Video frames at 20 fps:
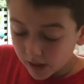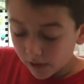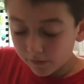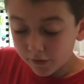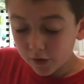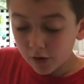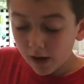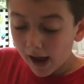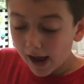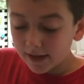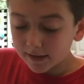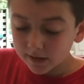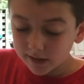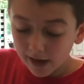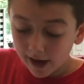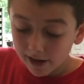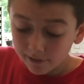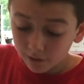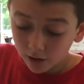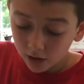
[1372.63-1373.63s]
you guys
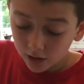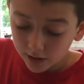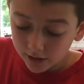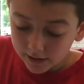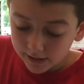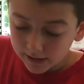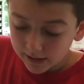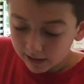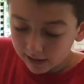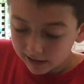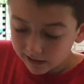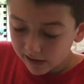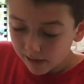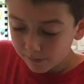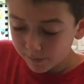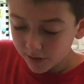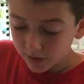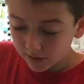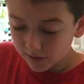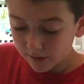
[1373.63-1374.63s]
have already cut up
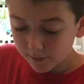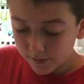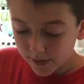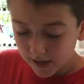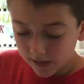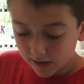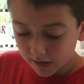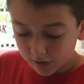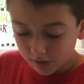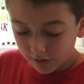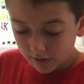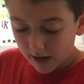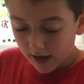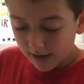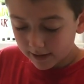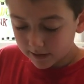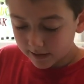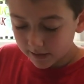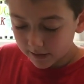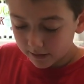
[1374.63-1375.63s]
your tomato, you
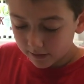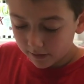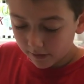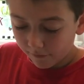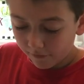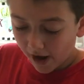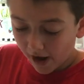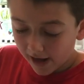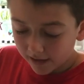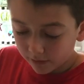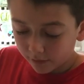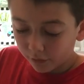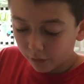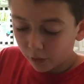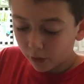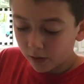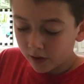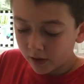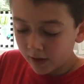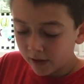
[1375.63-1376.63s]
guys can fast
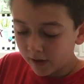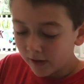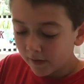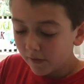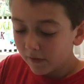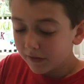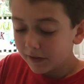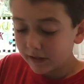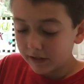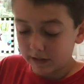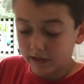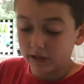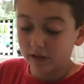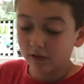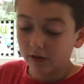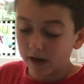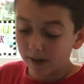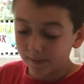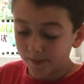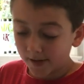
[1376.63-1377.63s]
forward until
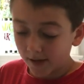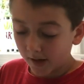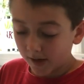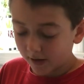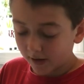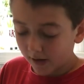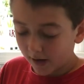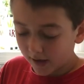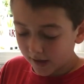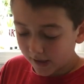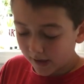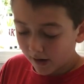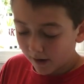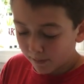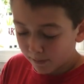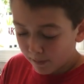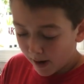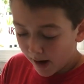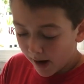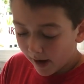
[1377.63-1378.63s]
I'm done cutting
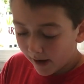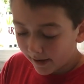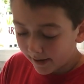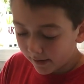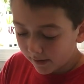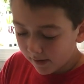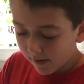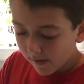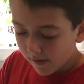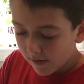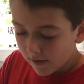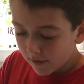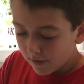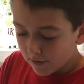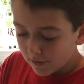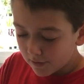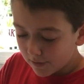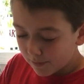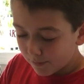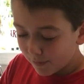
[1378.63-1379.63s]
up mine.
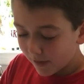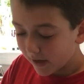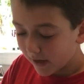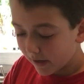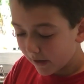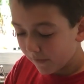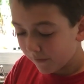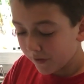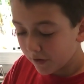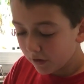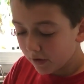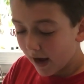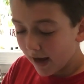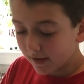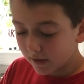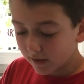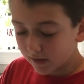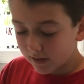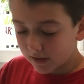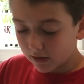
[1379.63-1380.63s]
But if you guys
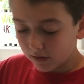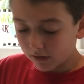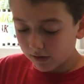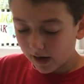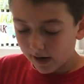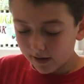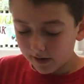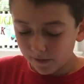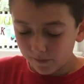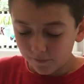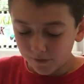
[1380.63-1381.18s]
are still cutting,